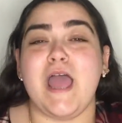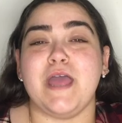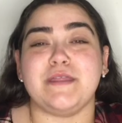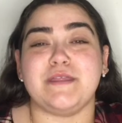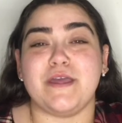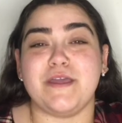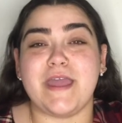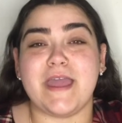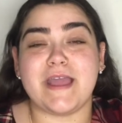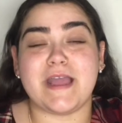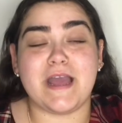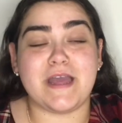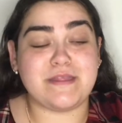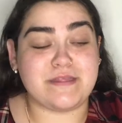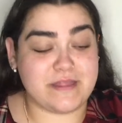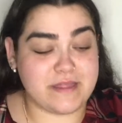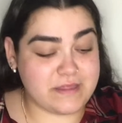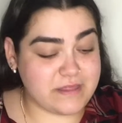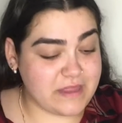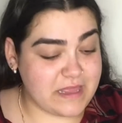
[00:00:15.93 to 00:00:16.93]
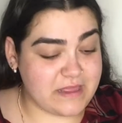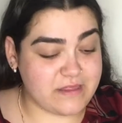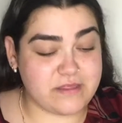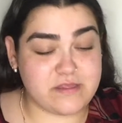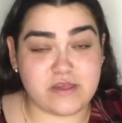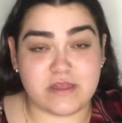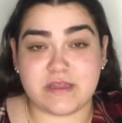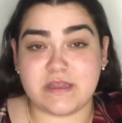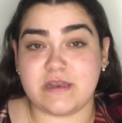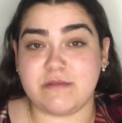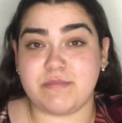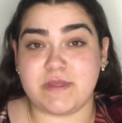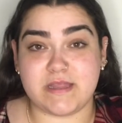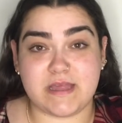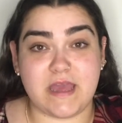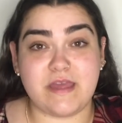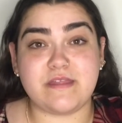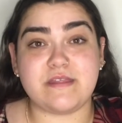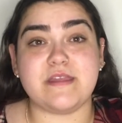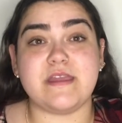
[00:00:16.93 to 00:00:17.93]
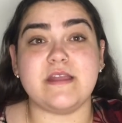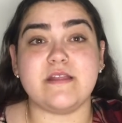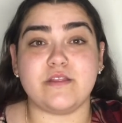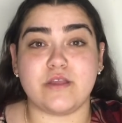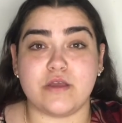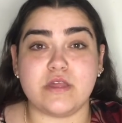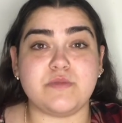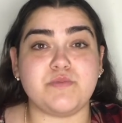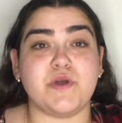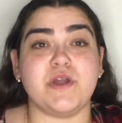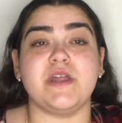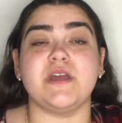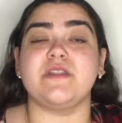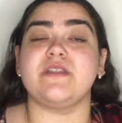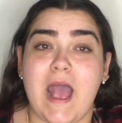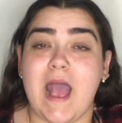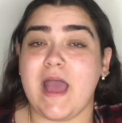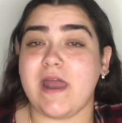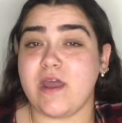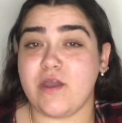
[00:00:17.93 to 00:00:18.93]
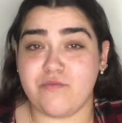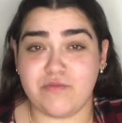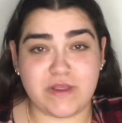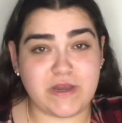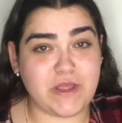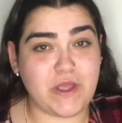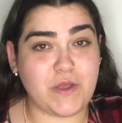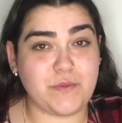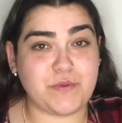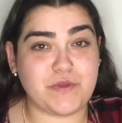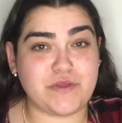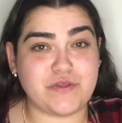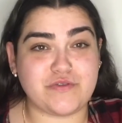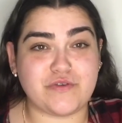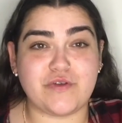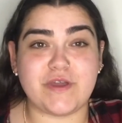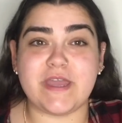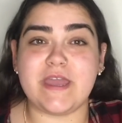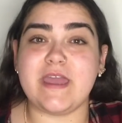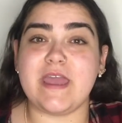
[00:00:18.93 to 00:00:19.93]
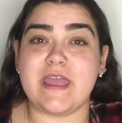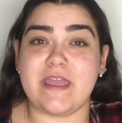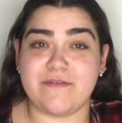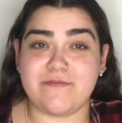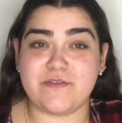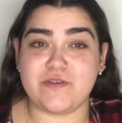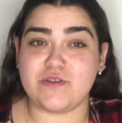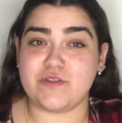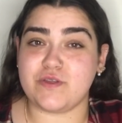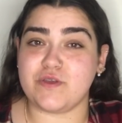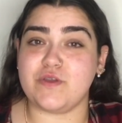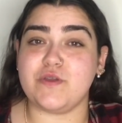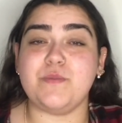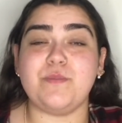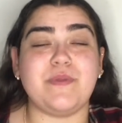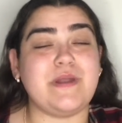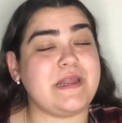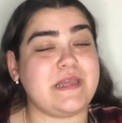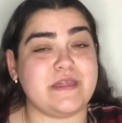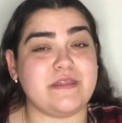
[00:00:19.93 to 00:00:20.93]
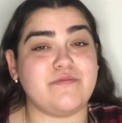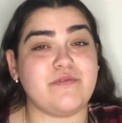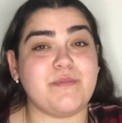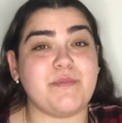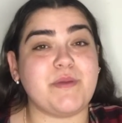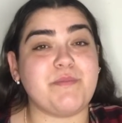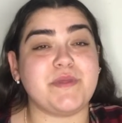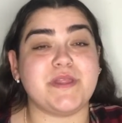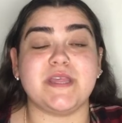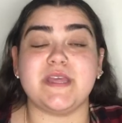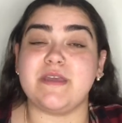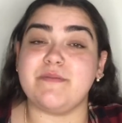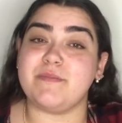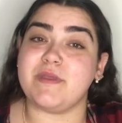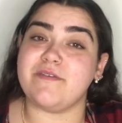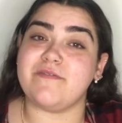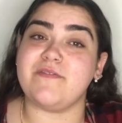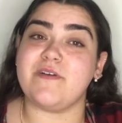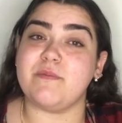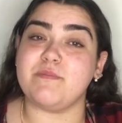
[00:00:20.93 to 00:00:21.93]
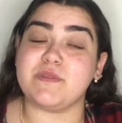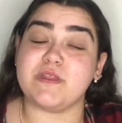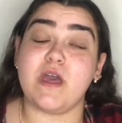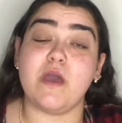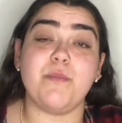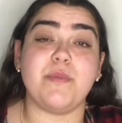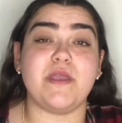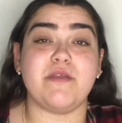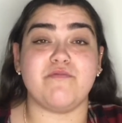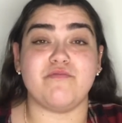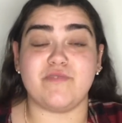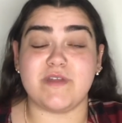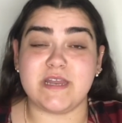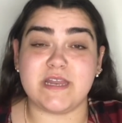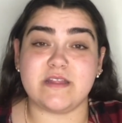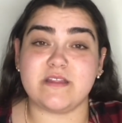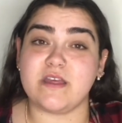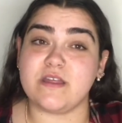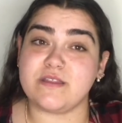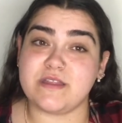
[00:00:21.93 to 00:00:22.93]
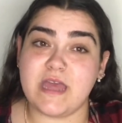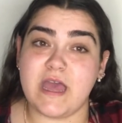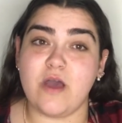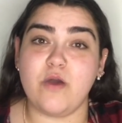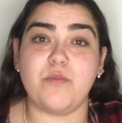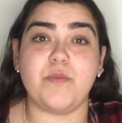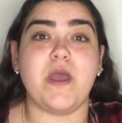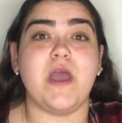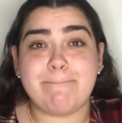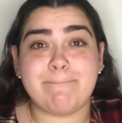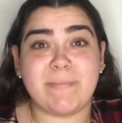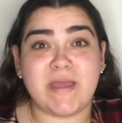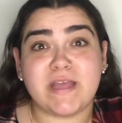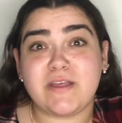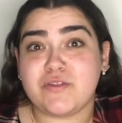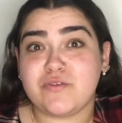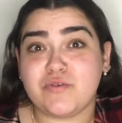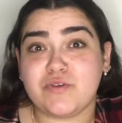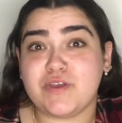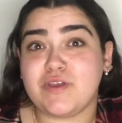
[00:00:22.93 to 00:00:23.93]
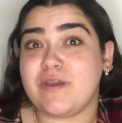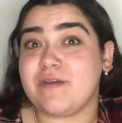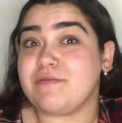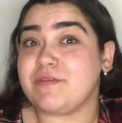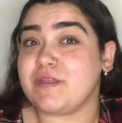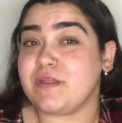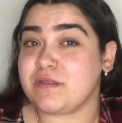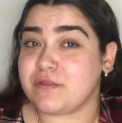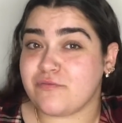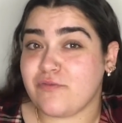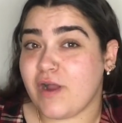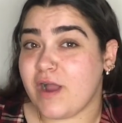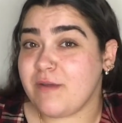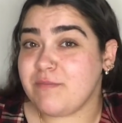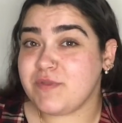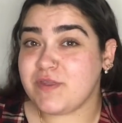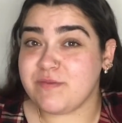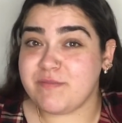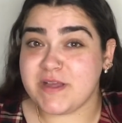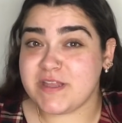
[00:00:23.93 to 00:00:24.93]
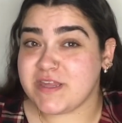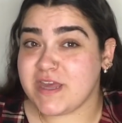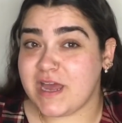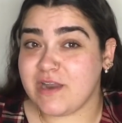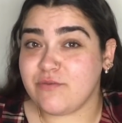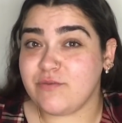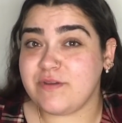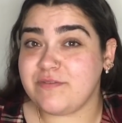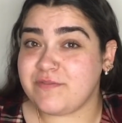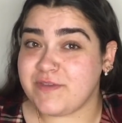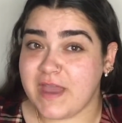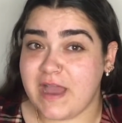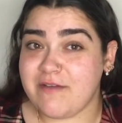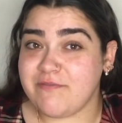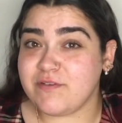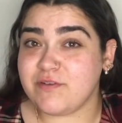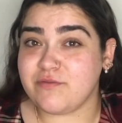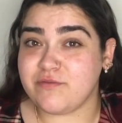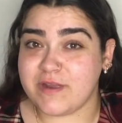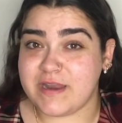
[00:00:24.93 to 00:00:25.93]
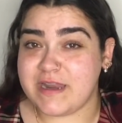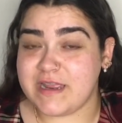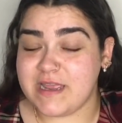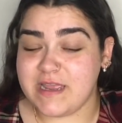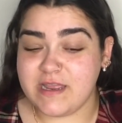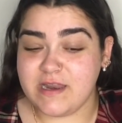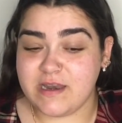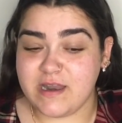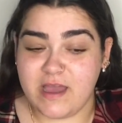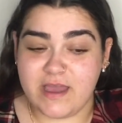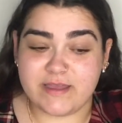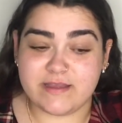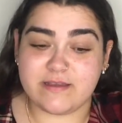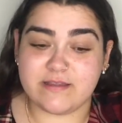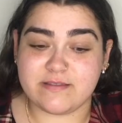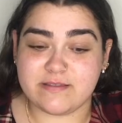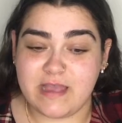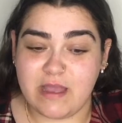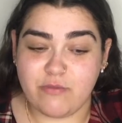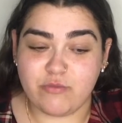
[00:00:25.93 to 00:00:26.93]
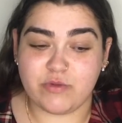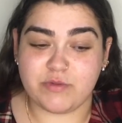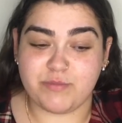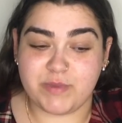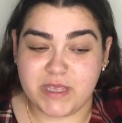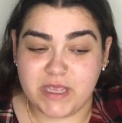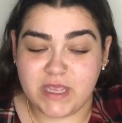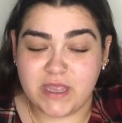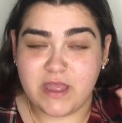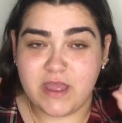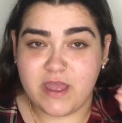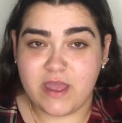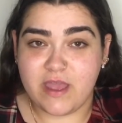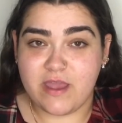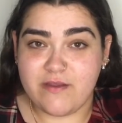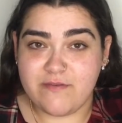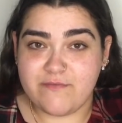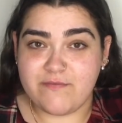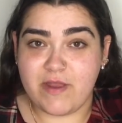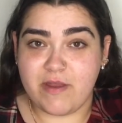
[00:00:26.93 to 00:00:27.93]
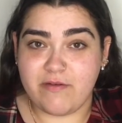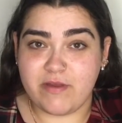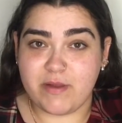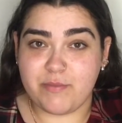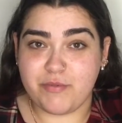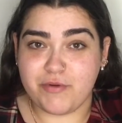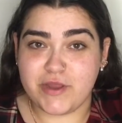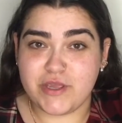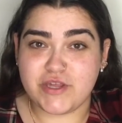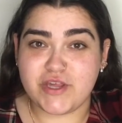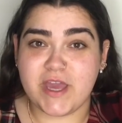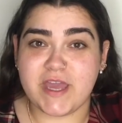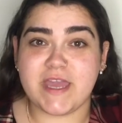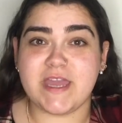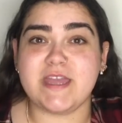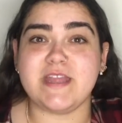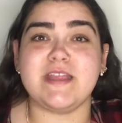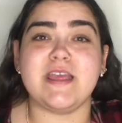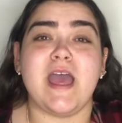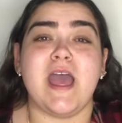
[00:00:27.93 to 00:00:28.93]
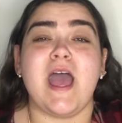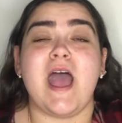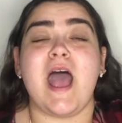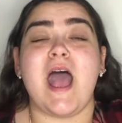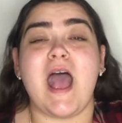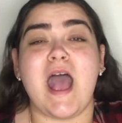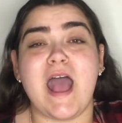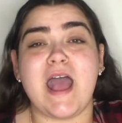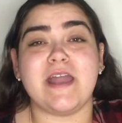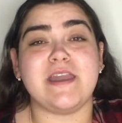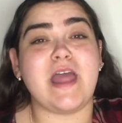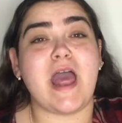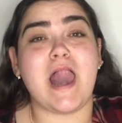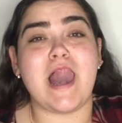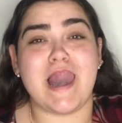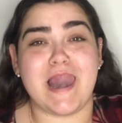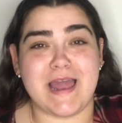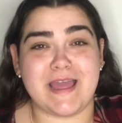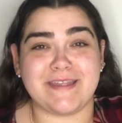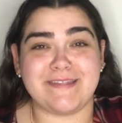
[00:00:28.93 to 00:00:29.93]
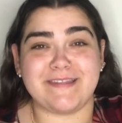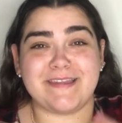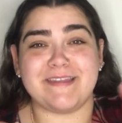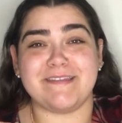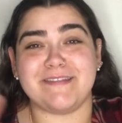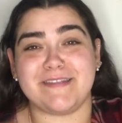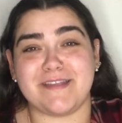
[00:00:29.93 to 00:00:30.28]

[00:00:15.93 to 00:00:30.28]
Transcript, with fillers: So yeah guys, this is just going to be testing those products and I really hope you enjoy it. If you do, please remember to give me a thumbs up. It really does help. Make sure you have subscribed to my channel if you haven't already. Like that would be very appreciated and let's get